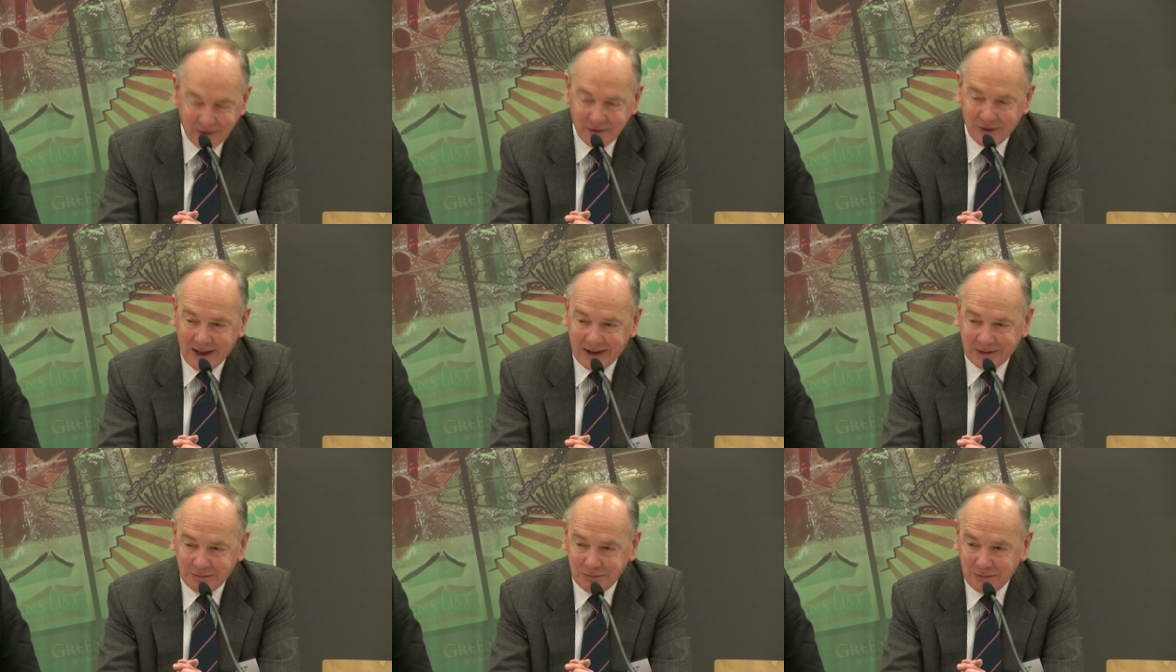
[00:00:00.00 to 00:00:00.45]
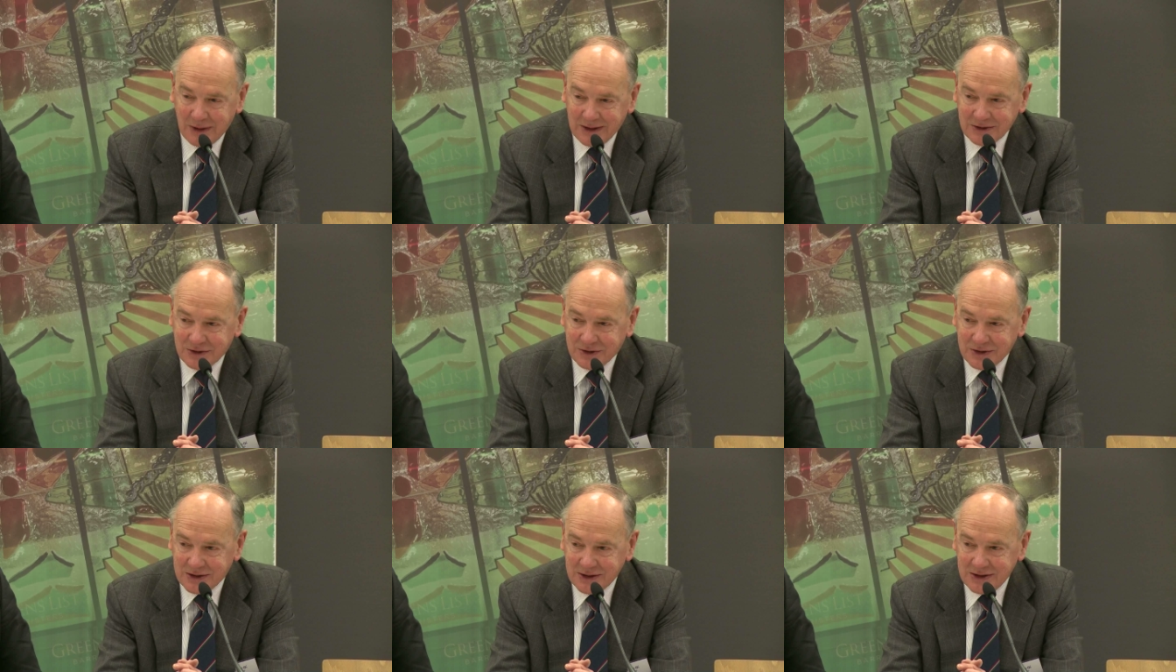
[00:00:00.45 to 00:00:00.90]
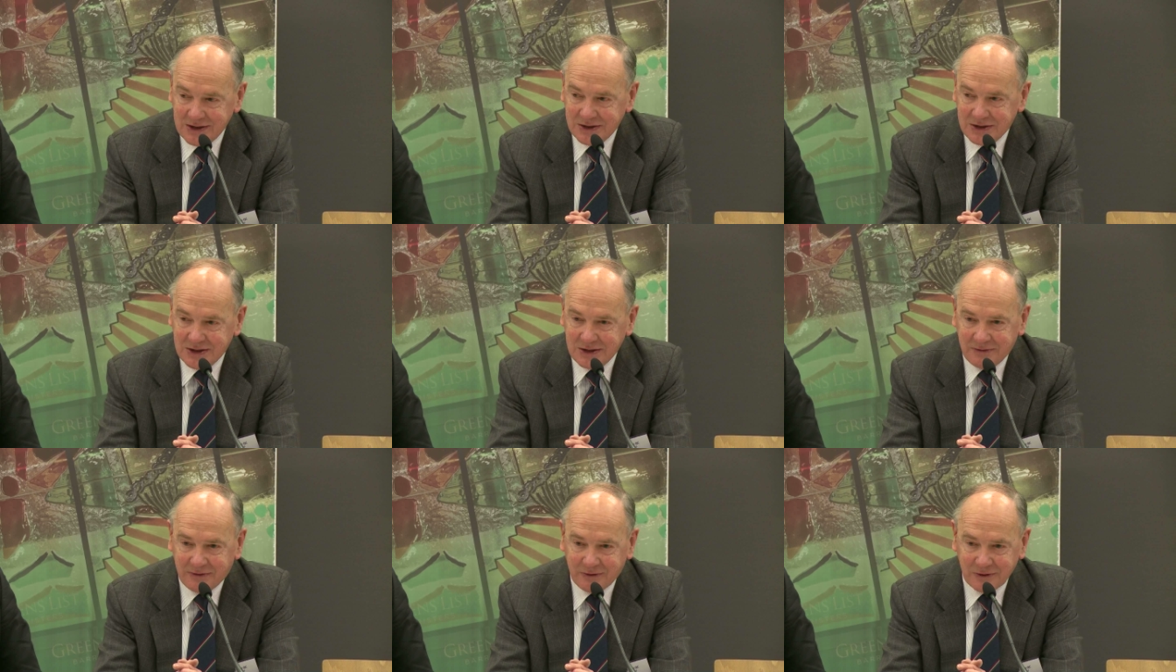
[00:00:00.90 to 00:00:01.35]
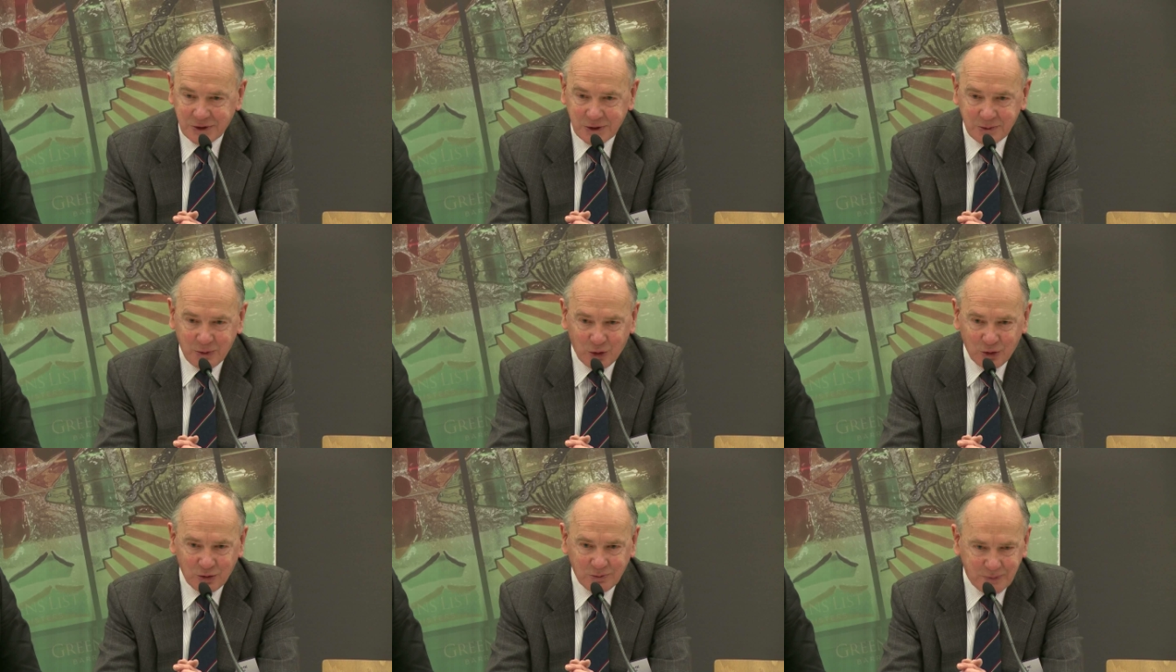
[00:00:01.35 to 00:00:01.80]
that makes it easy for
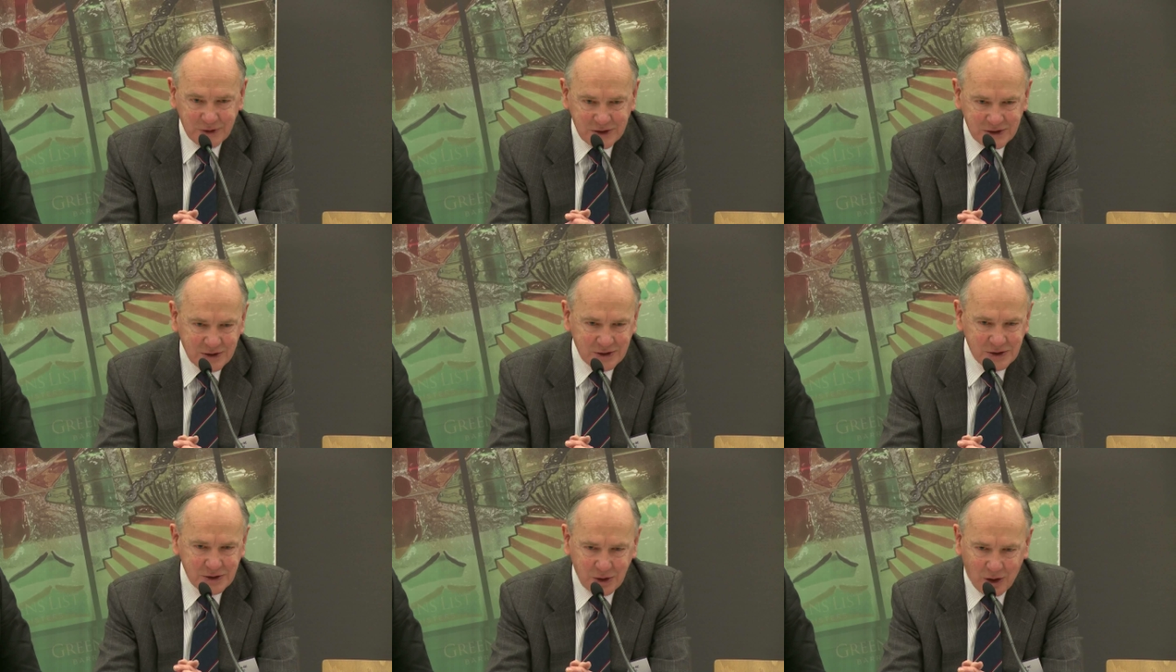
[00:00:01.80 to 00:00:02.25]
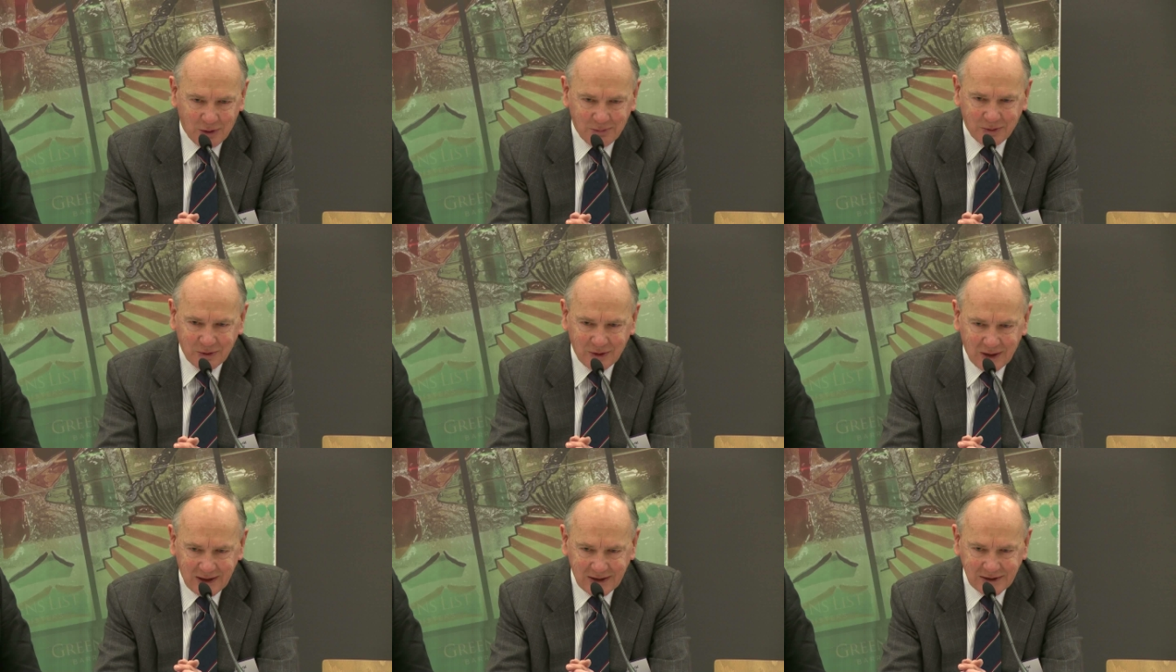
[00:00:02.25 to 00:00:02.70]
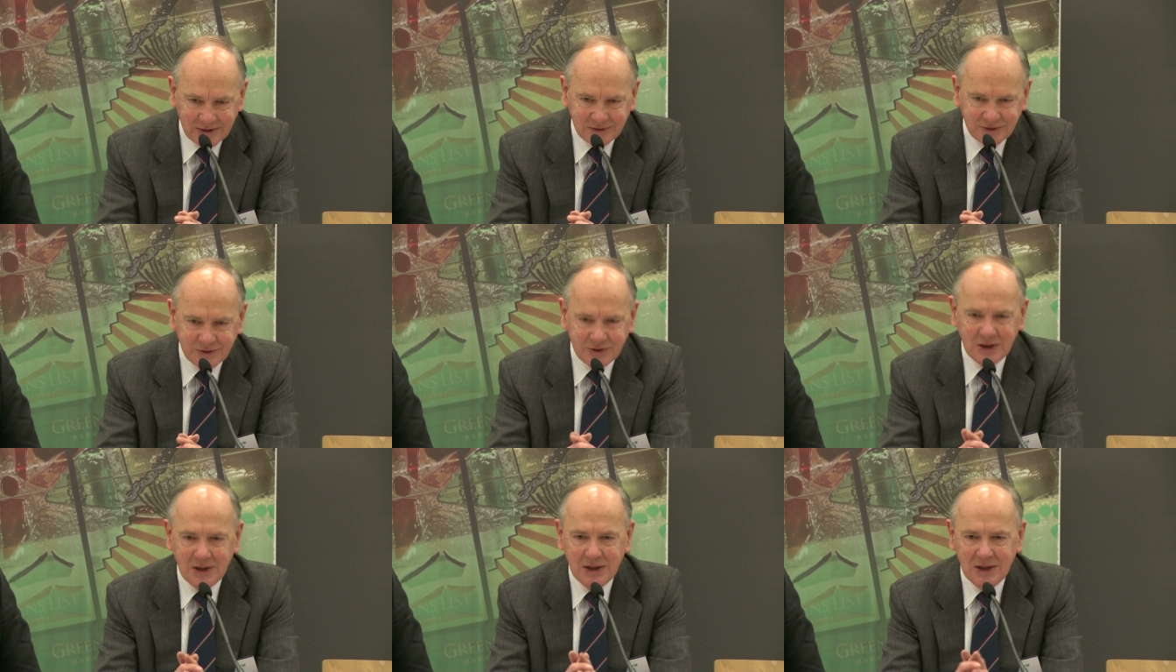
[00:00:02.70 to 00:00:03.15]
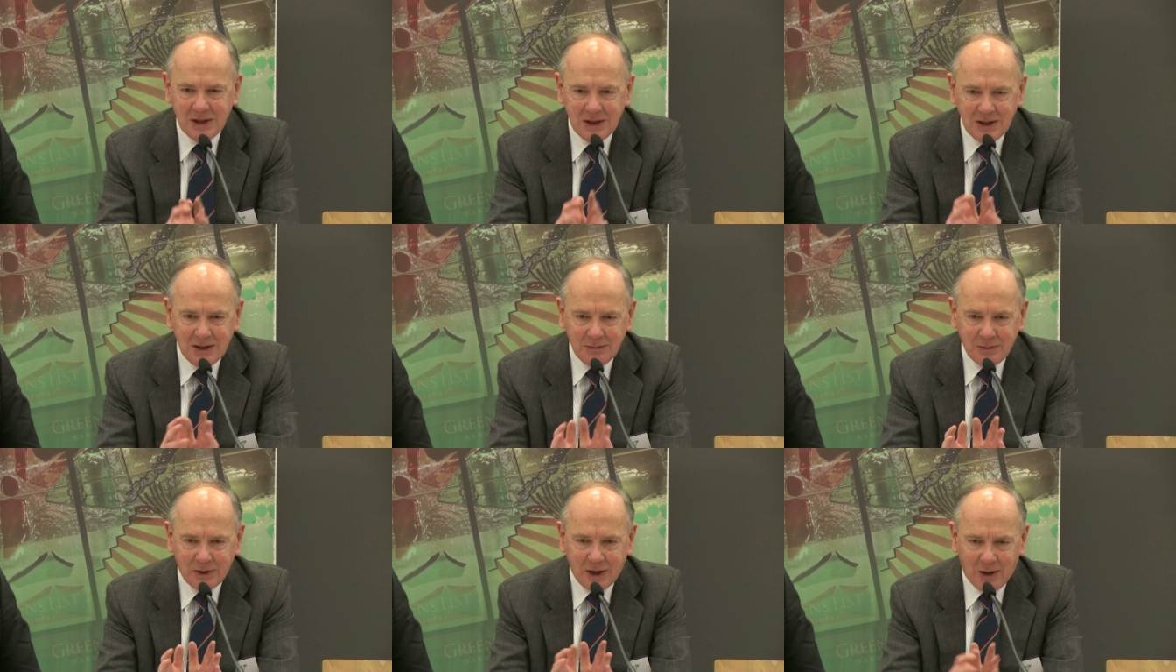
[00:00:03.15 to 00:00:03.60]
small business operators,
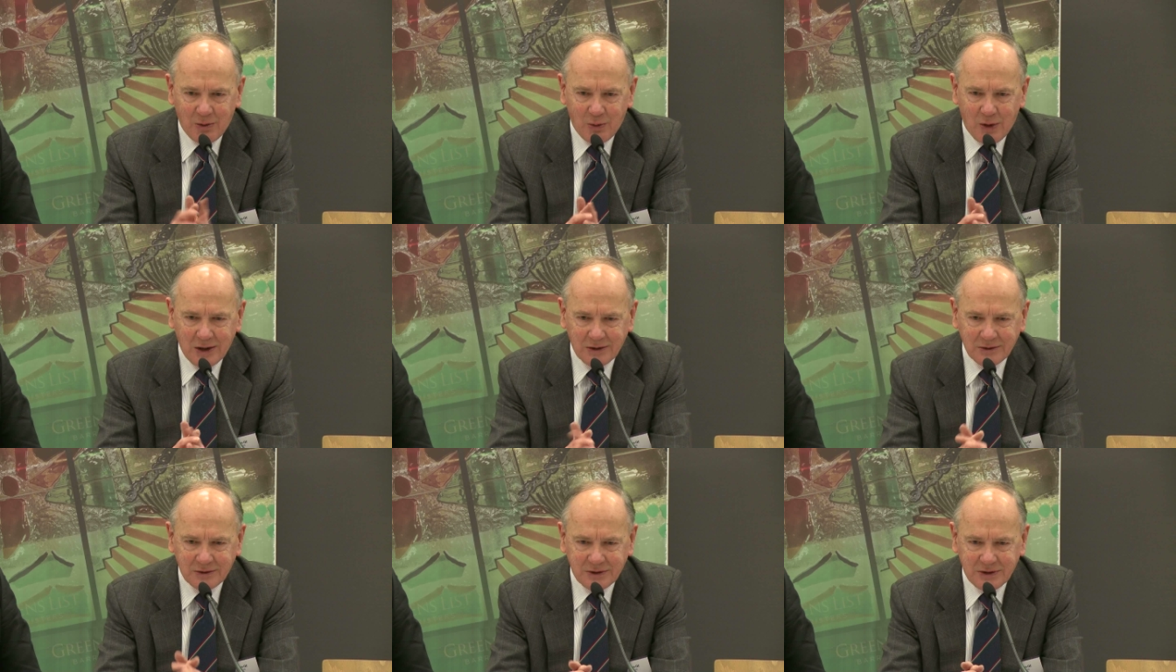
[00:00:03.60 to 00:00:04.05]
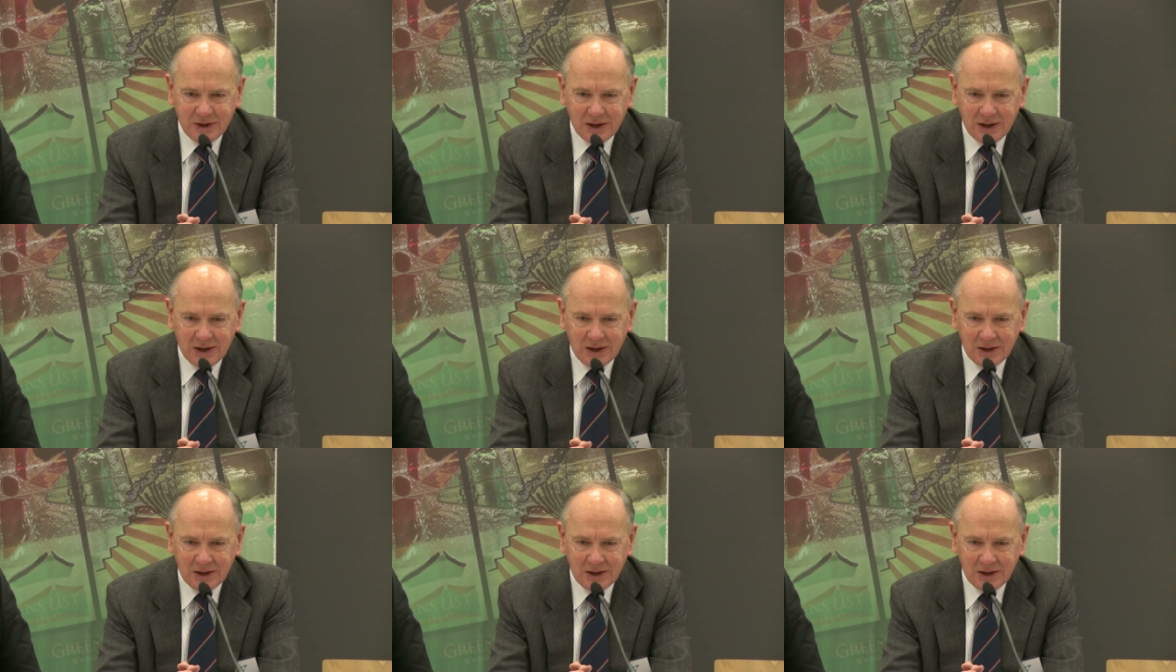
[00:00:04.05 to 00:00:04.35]
but I won't